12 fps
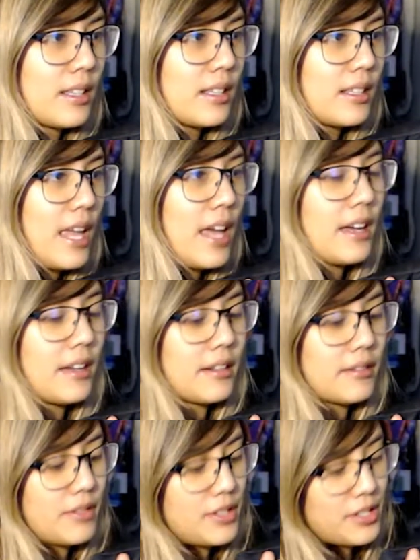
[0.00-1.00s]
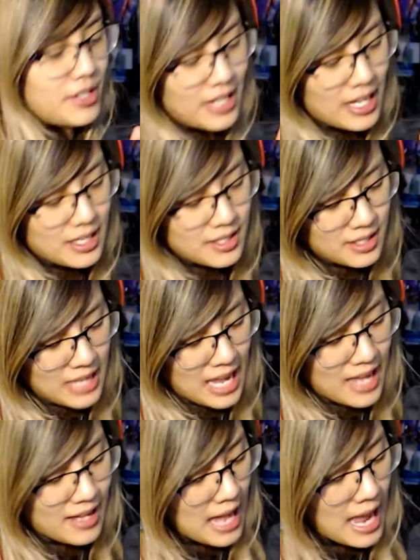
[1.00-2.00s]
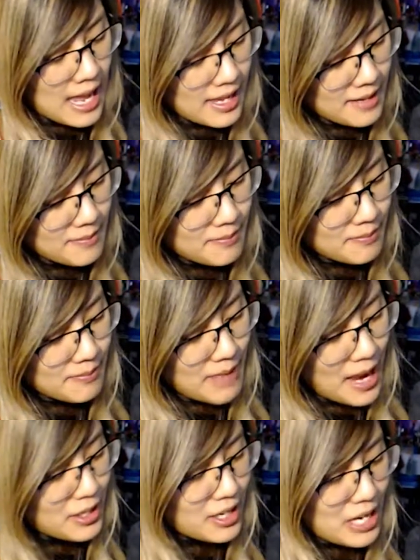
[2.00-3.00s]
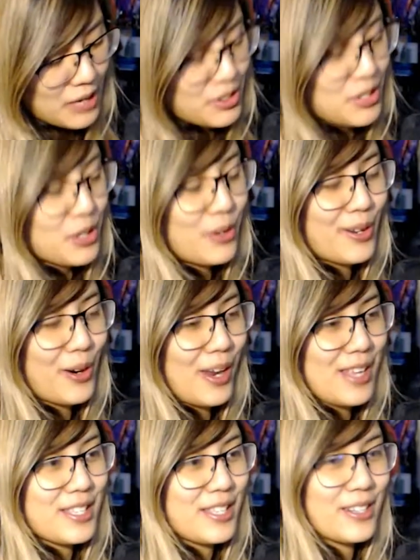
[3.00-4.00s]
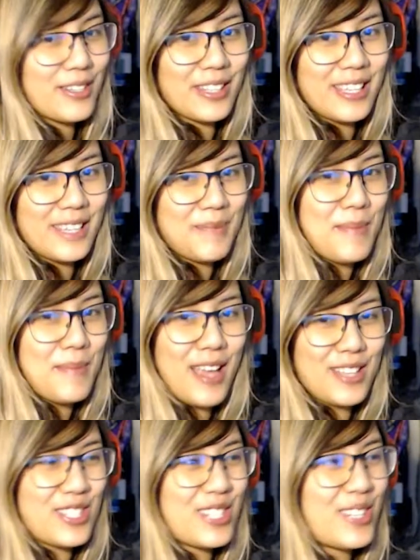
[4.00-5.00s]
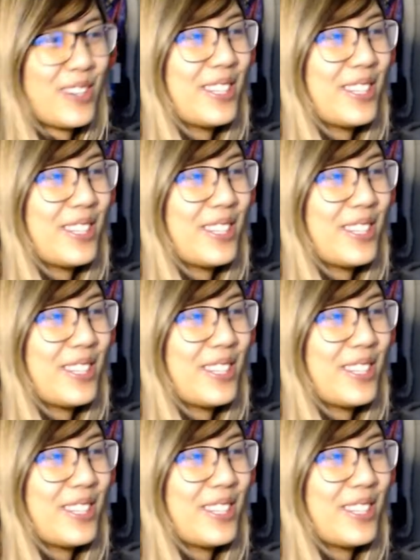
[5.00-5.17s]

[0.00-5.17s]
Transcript: Yeah, for sure. Yeah, I thought I was just going crazy or like my back is just really